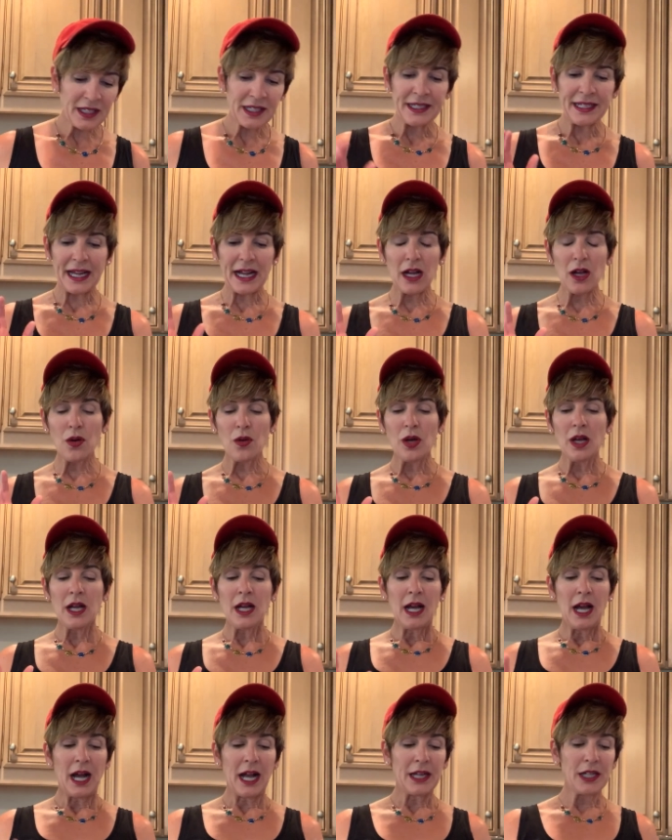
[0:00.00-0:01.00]
Now,
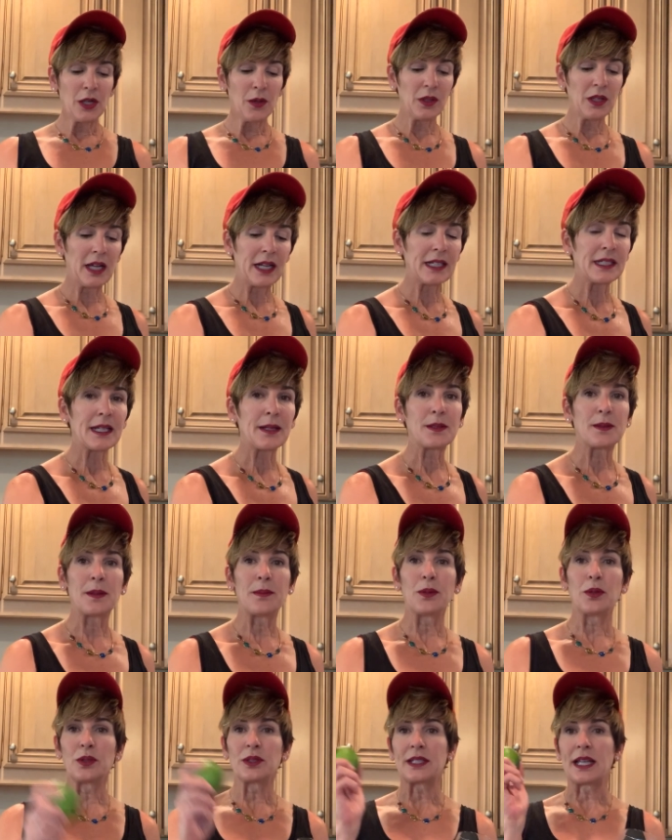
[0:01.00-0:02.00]
I know a lot of times
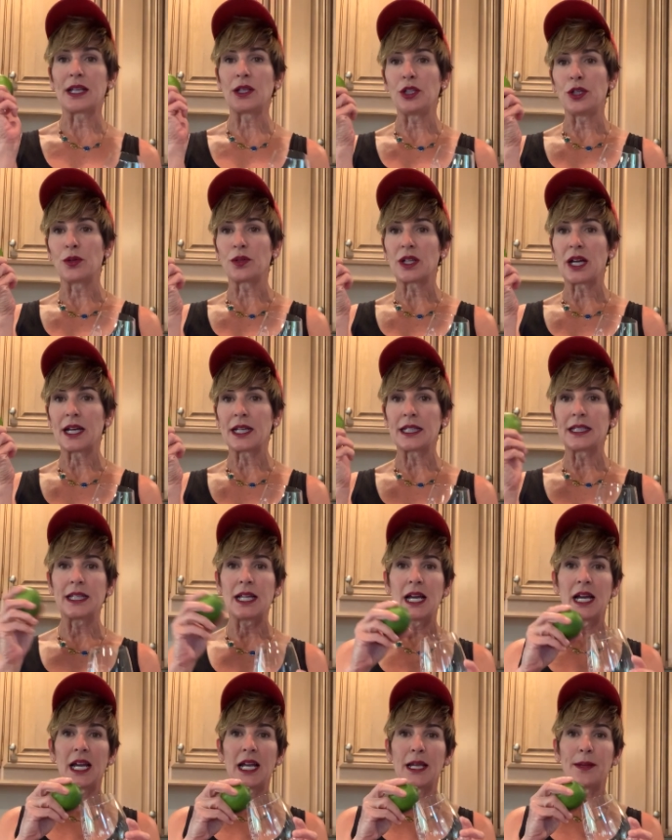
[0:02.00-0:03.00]
people will say, you know, cut a
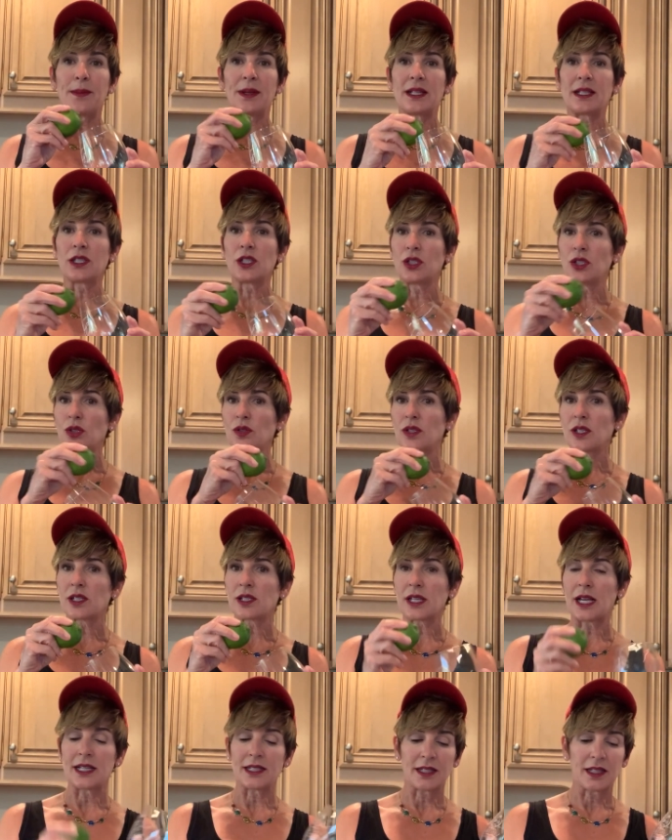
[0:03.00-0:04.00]
lime and use a
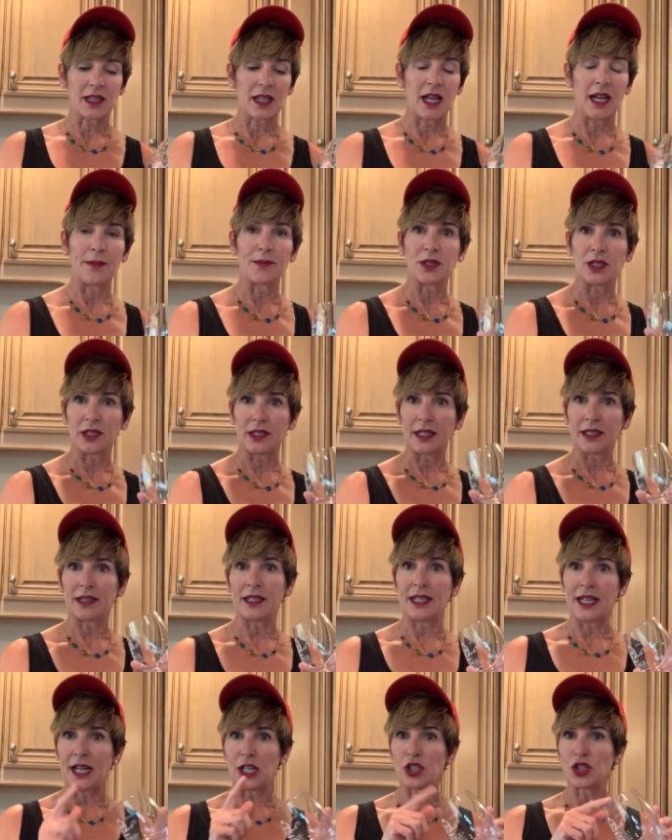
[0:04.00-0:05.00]
slice of lime to get
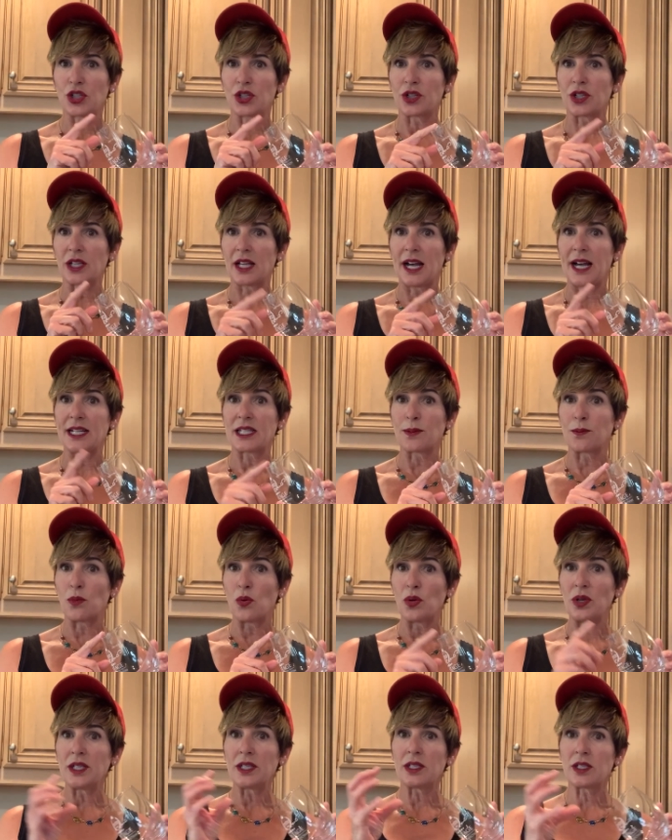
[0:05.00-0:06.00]
the edge of your glass
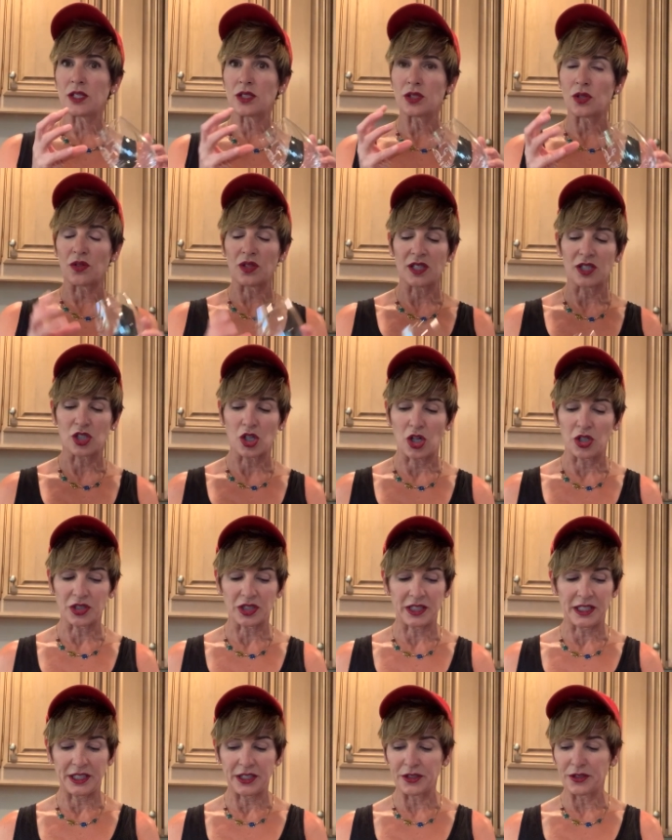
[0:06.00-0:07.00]
moist so the
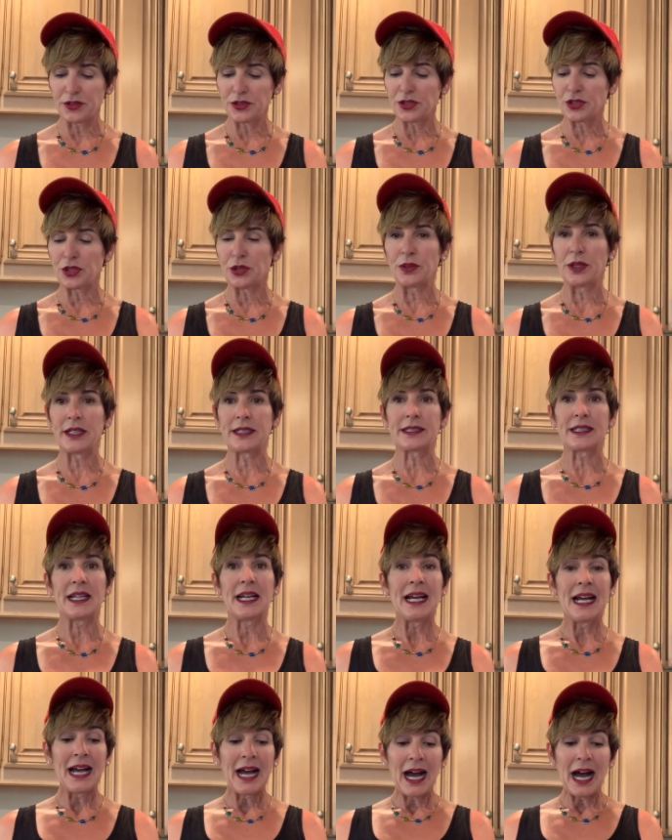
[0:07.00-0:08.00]
salt adheres to it.
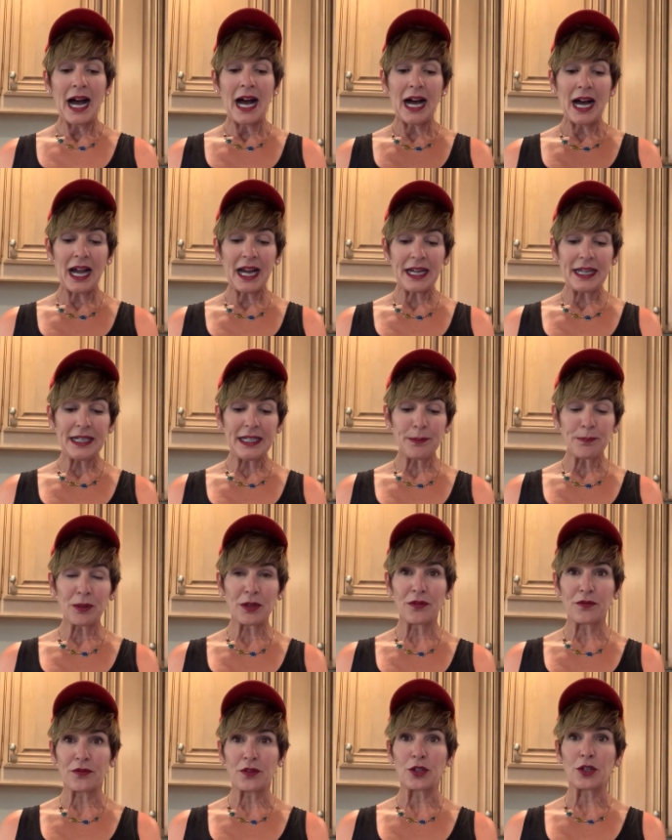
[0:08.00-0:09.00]
I
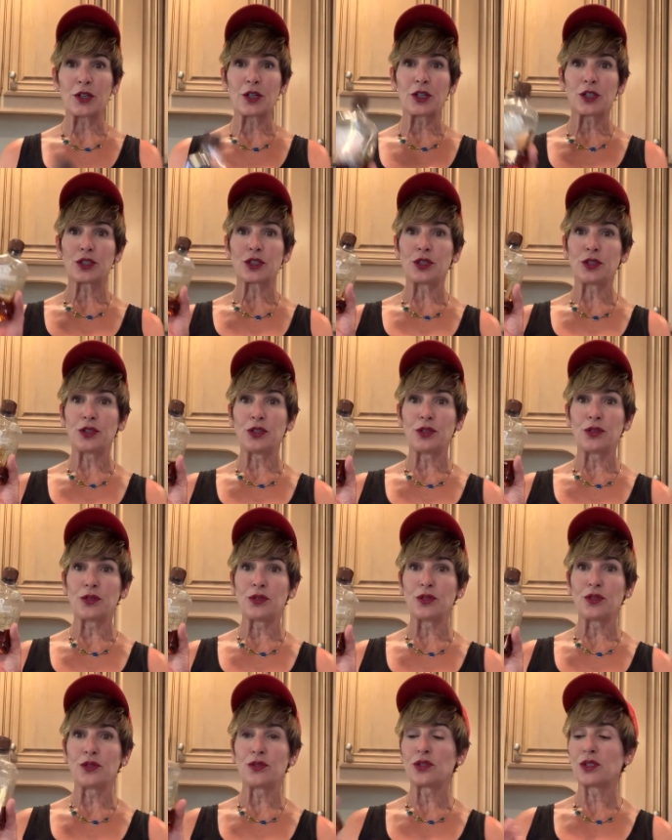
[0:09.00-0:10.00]
prefer to
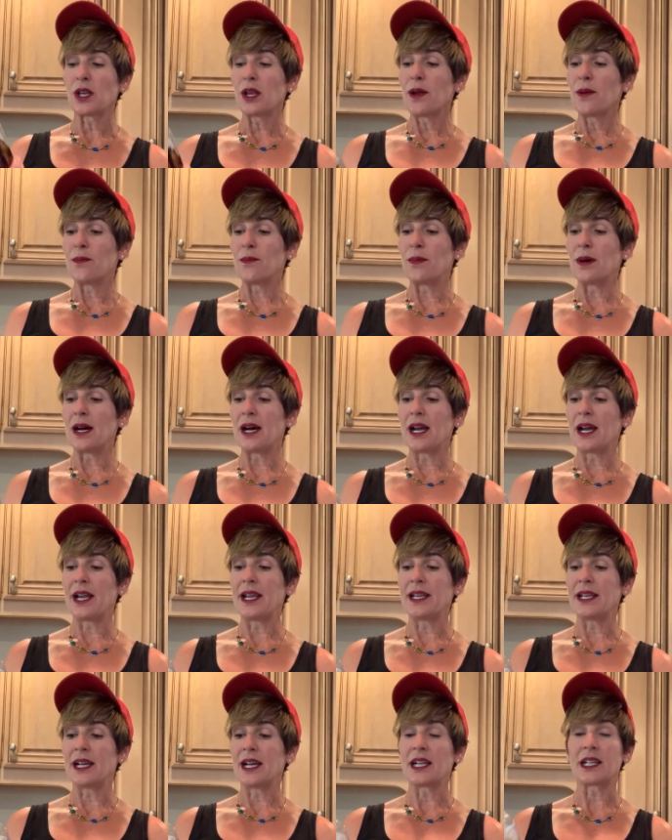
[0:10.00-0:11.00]
use
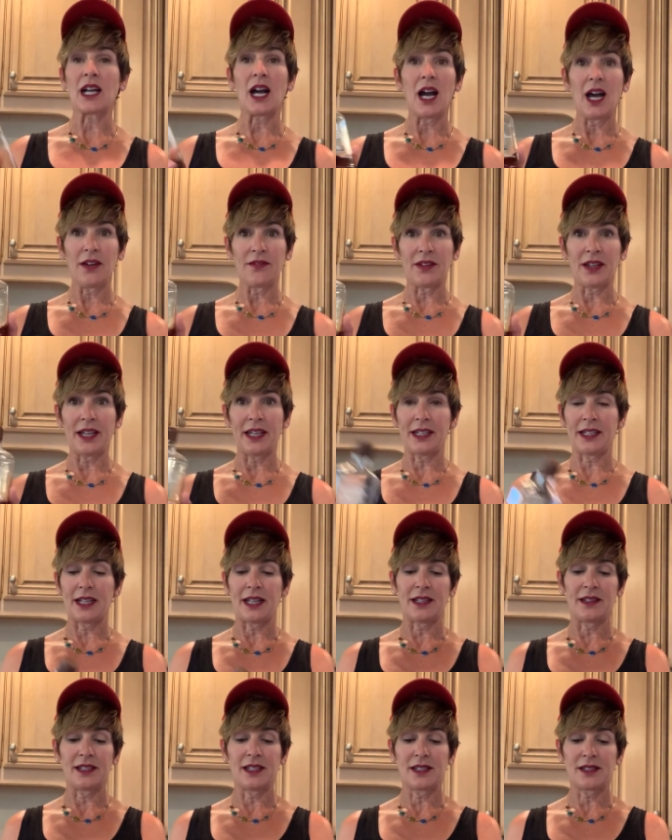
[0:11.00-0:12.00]
my agave,
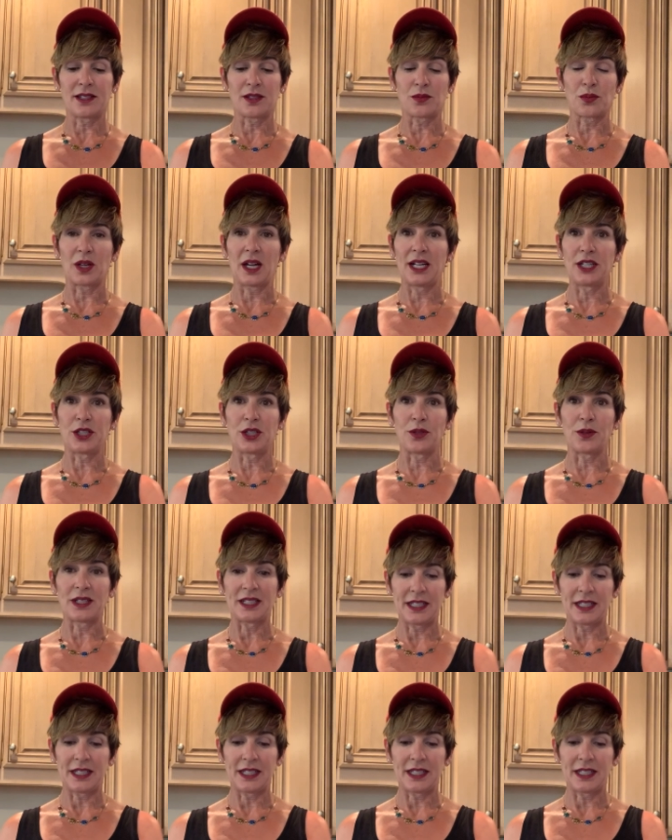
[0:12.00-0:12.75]
and this is what I do.